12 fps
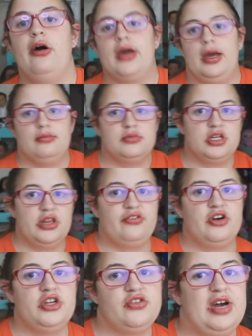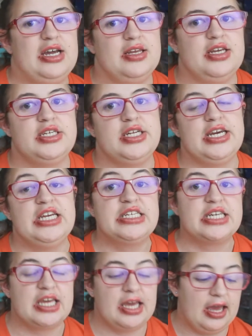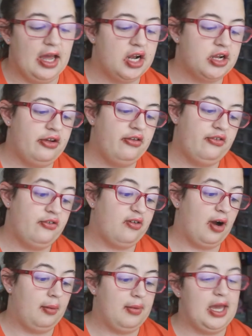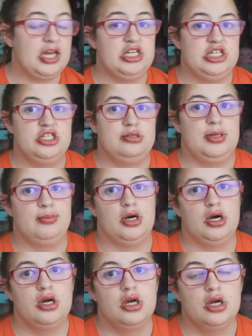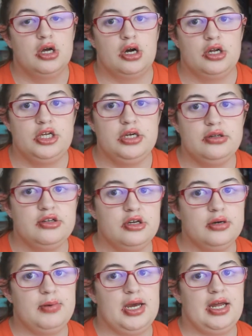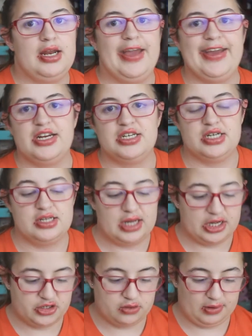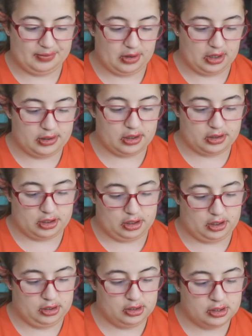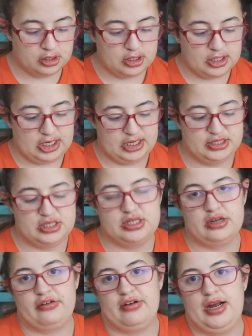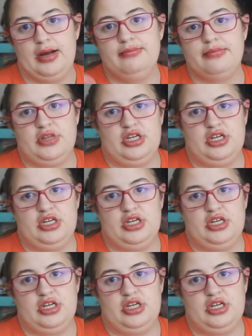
Okay, so the first finalist is Kit from AG Swimmer on YouTube and AG.swimmer on Instagram.